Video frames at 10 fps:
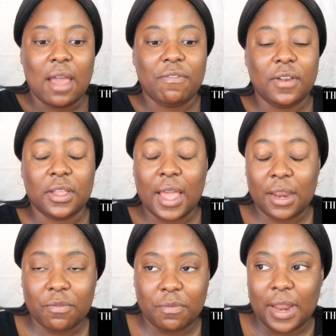have a
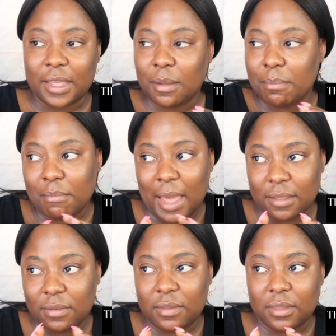kind of like a
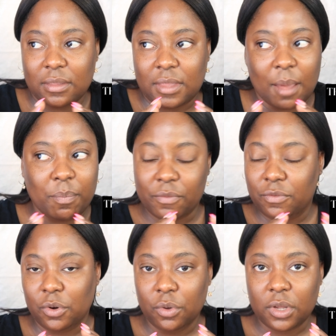matte type
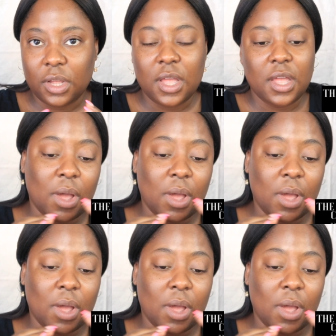of look.